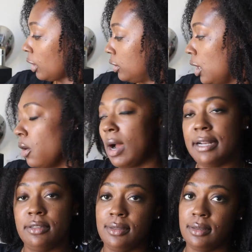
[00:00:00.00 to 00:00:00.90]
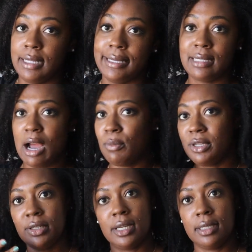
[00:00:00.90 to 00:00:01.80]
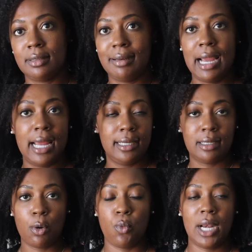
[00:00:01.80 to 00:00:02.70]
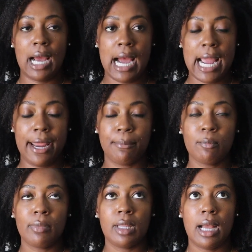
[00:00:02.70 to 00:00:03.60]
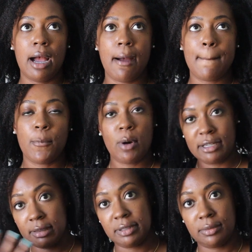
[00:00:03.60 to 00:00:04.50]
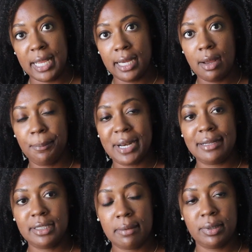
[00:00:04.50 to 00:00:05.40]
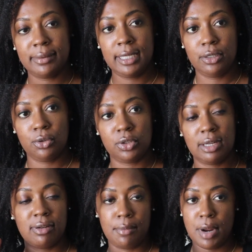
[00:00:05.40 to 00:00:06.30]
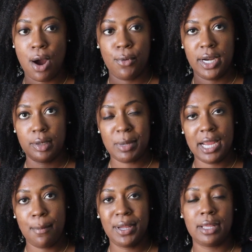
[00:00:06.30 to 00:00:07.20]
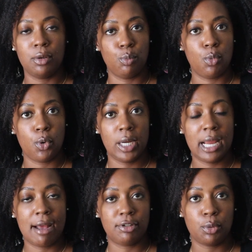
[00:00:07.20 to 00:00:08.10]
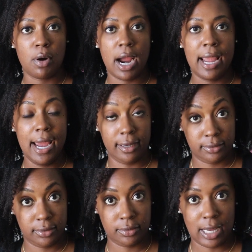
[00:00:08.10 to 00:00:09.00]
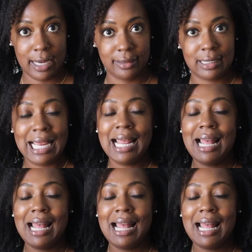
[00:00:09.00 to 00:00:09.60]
So I just use this. I'll be using it tonight when I um, wash off this makeup, but I typically use it if I'm not wearing makeup in the morning after I exercise.